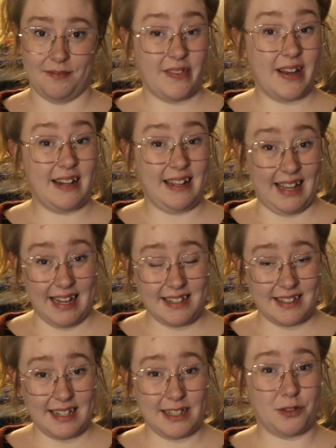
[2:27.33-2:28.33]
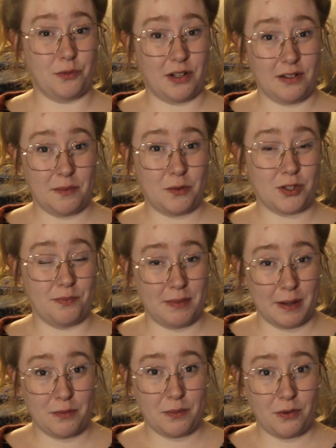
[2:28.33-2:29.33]
And yet, it's one of the most
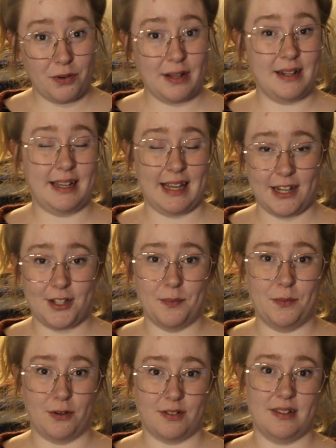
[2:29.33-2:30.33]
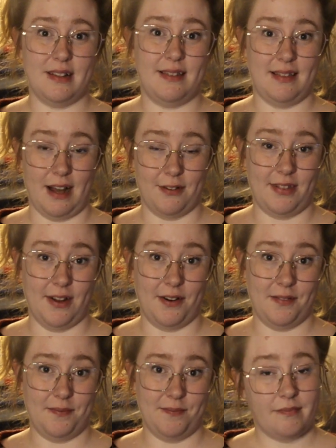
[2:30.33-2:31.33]
memorable and engaging books out
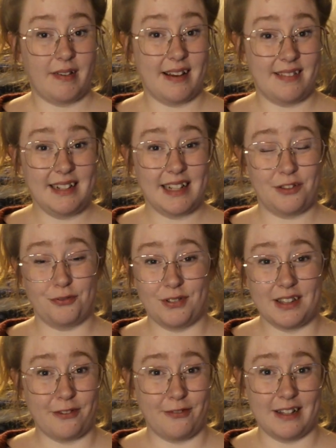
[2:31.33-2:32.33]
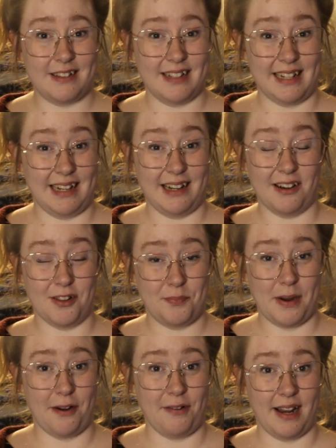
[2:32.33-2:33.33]
there. I think that's really fascinating and
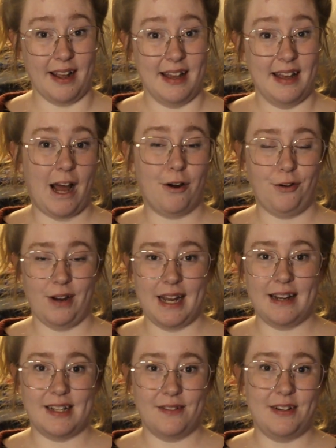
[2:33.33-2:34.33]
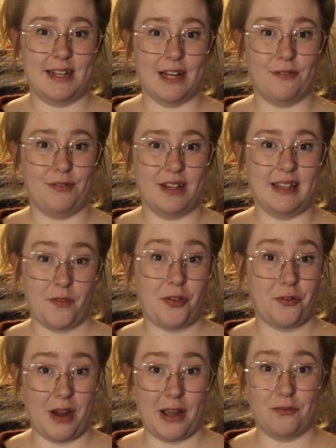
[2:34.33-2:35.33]
inspiring, how creativity can really
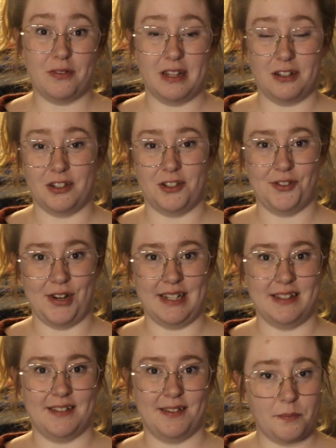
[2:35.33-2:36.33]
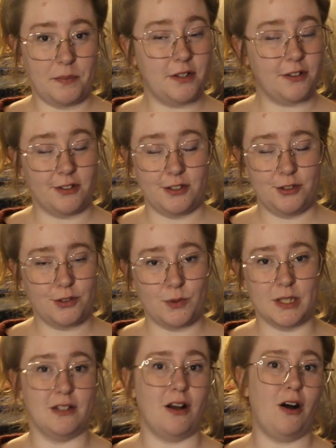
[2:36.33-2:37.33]
thrive within constraints. But Dr. Seuss
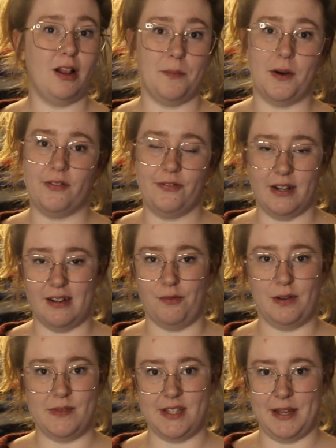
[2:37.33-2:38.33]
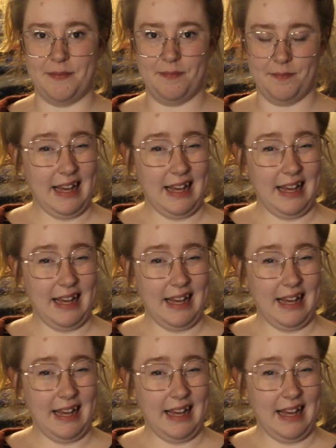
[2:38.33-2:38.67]
wasn't all about fun and whimsy.